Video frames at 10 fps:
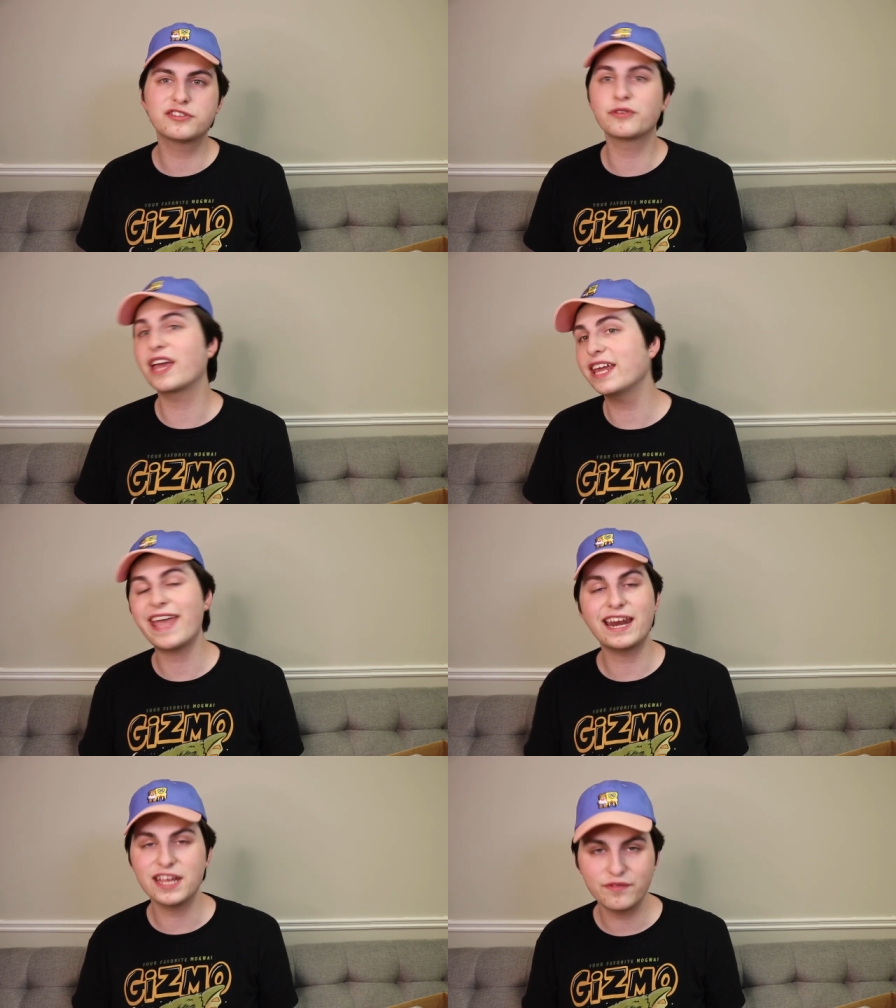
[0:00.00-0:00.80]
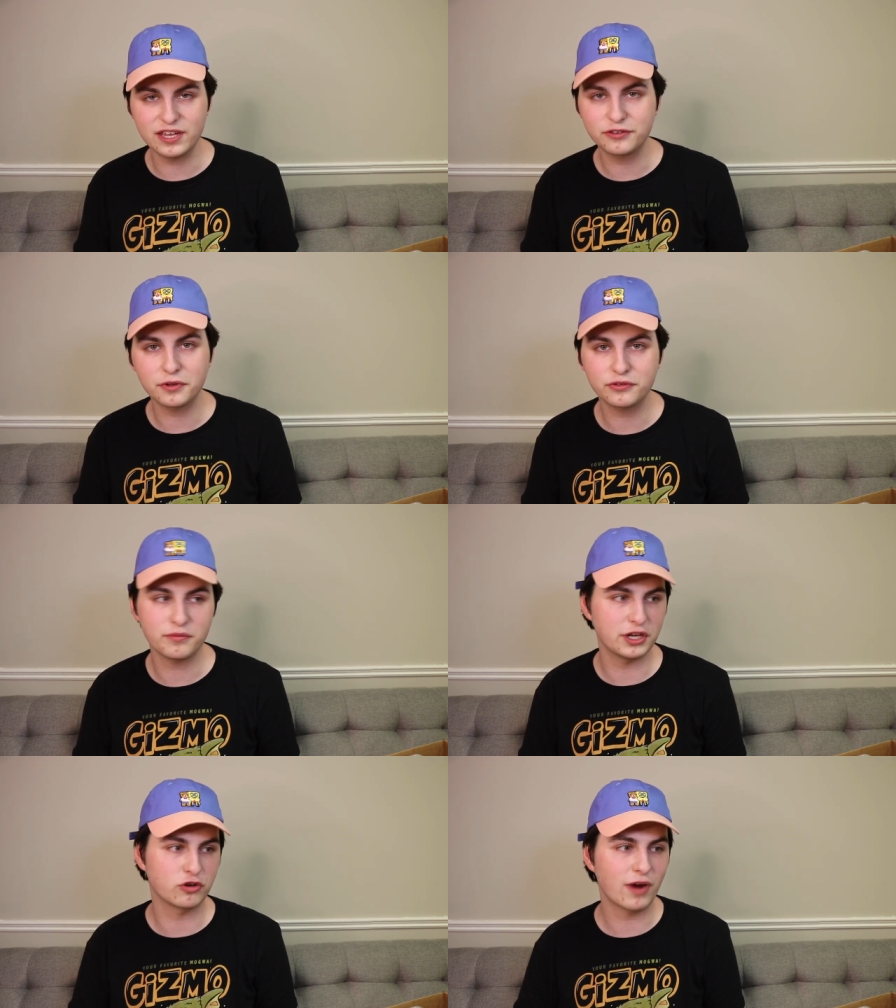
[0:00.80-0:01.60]
so getting any of these ones would
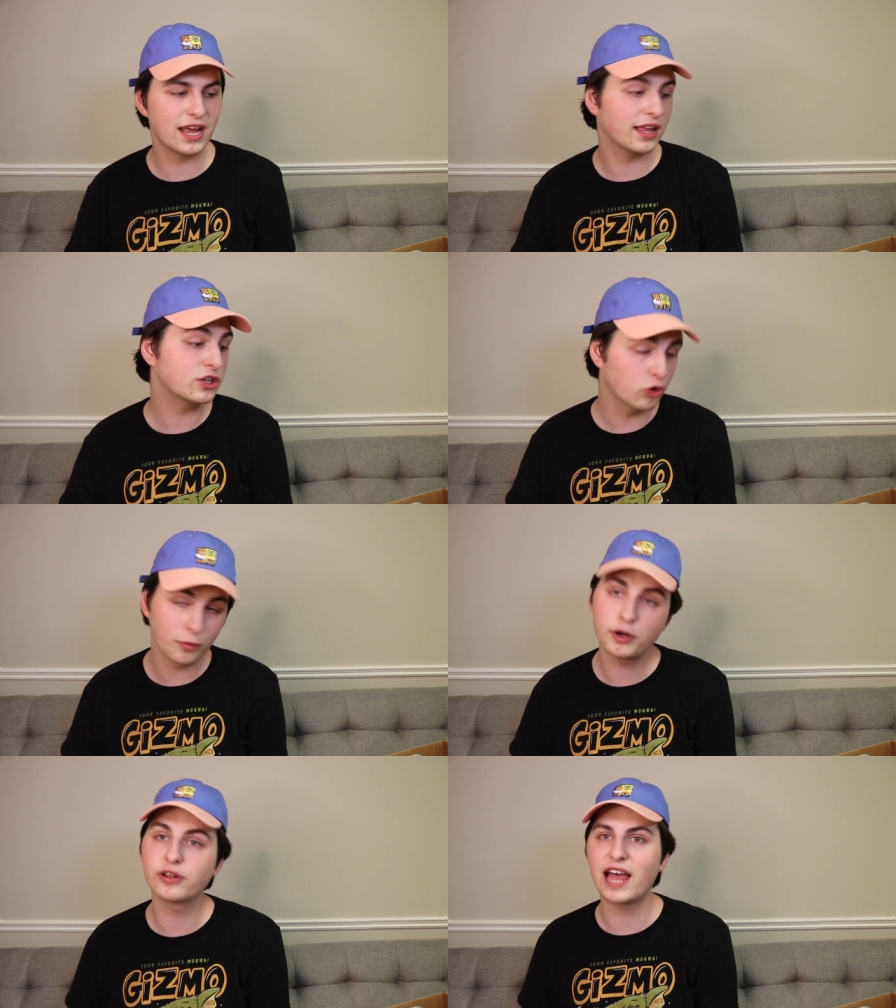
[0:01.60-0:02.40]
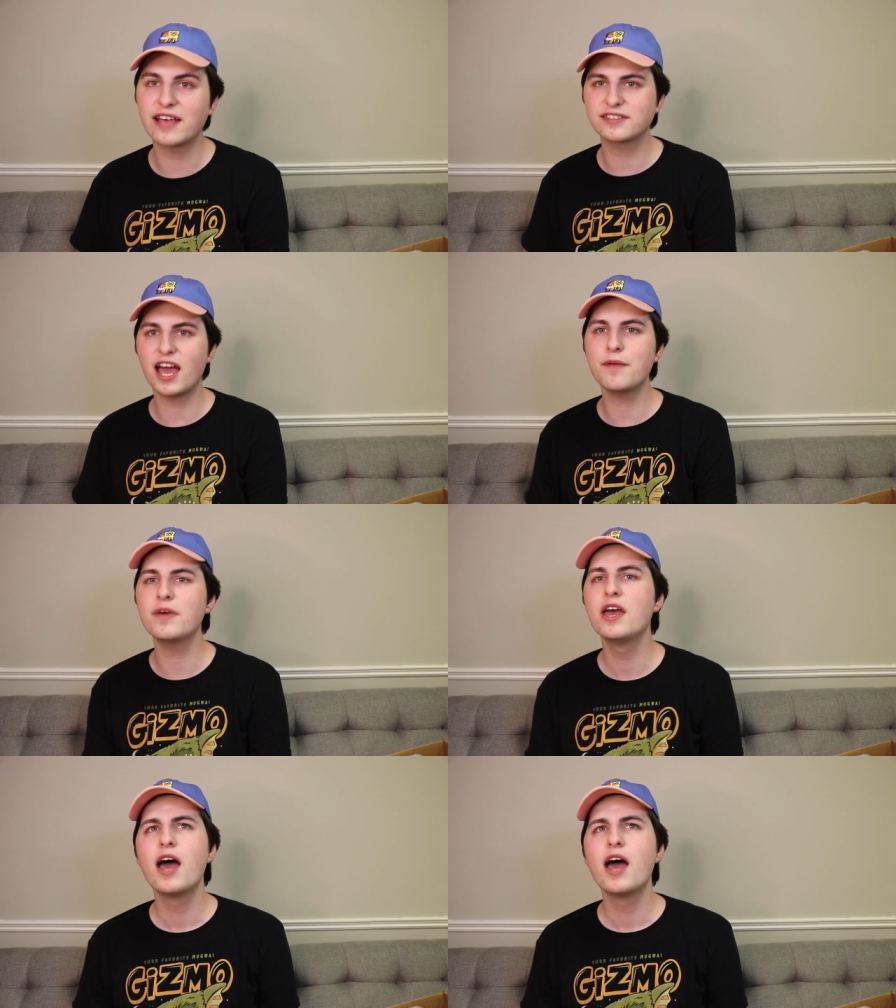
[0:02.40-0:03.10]
be great, like Torbjorn last time.